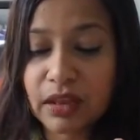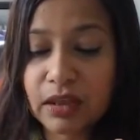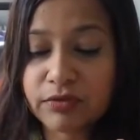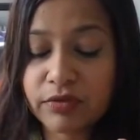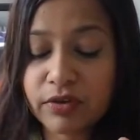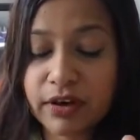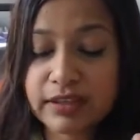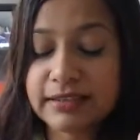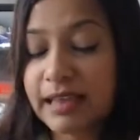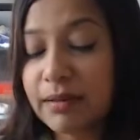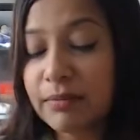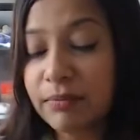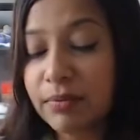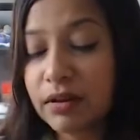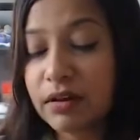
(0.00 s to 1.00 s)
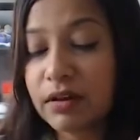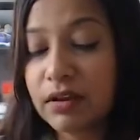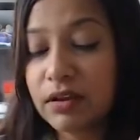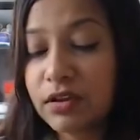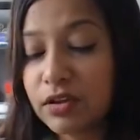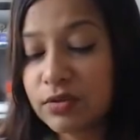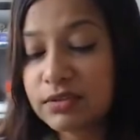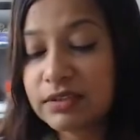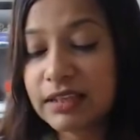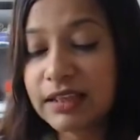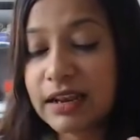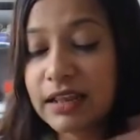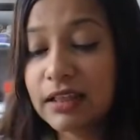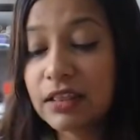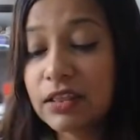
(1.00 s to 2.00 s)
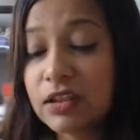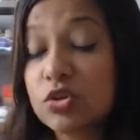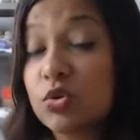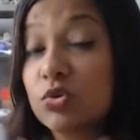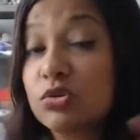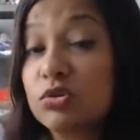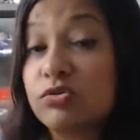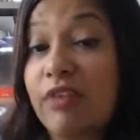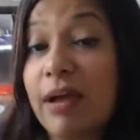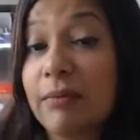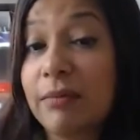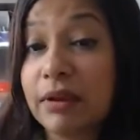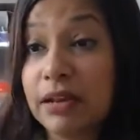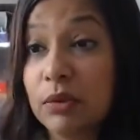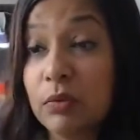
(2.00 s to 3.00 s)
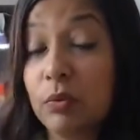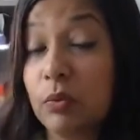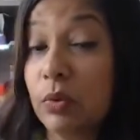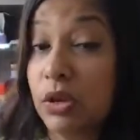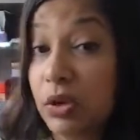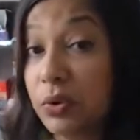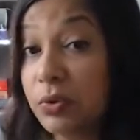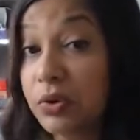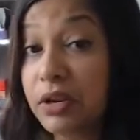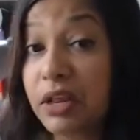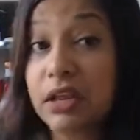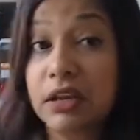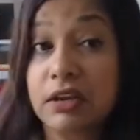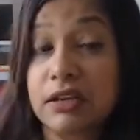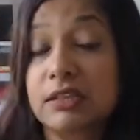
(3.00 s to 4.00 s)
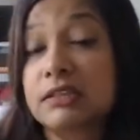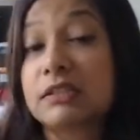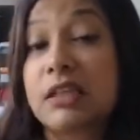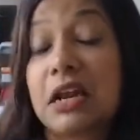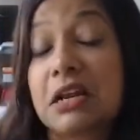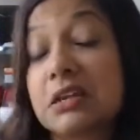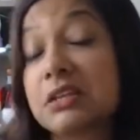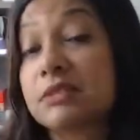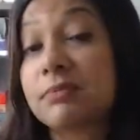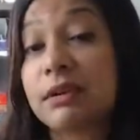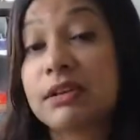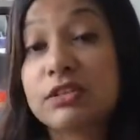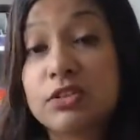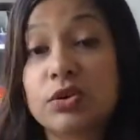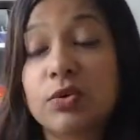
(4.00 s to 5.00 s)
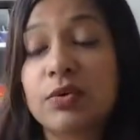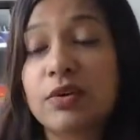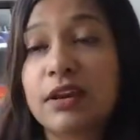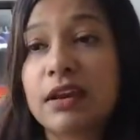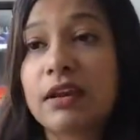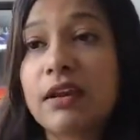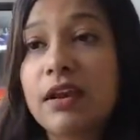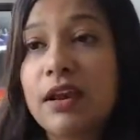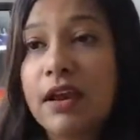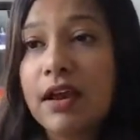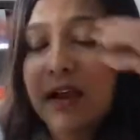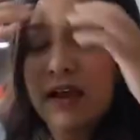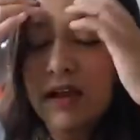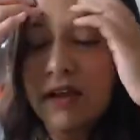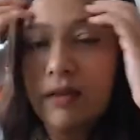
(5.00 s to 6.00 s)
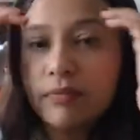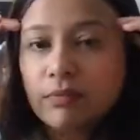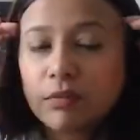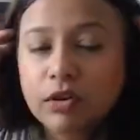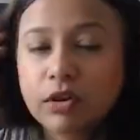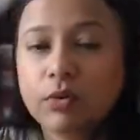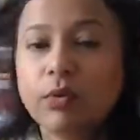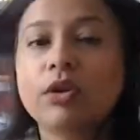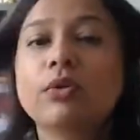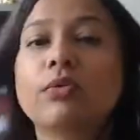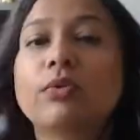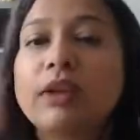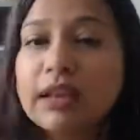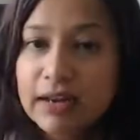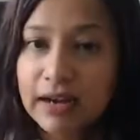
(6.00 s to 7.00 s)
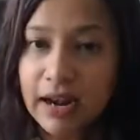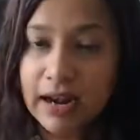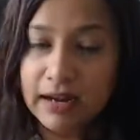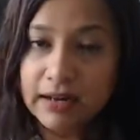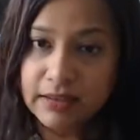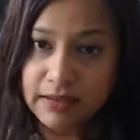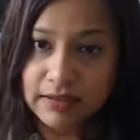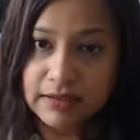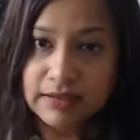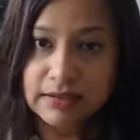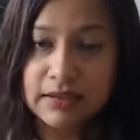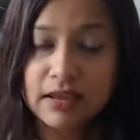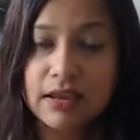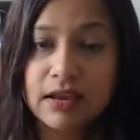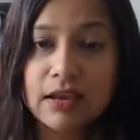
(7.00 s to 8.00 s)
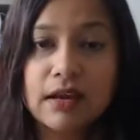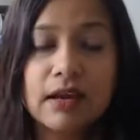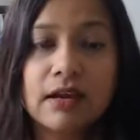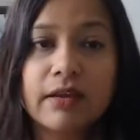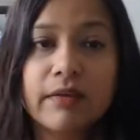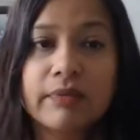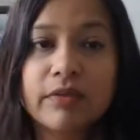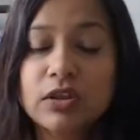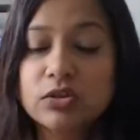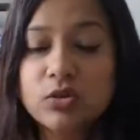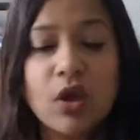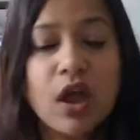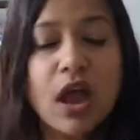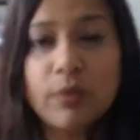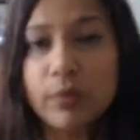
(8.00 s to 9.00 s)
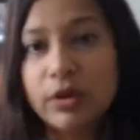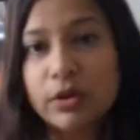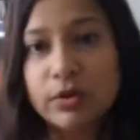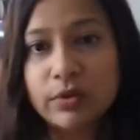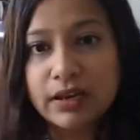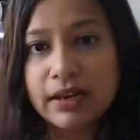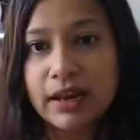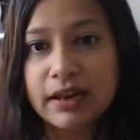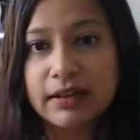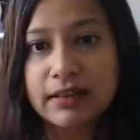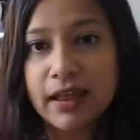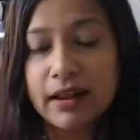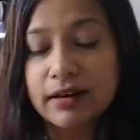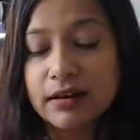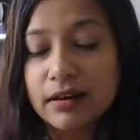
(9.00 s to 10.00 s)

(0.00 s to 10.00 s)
for example, you say that in the Jones family, we don't take risks, that is my story. But you want to rewrite this. So how will you rewrite that?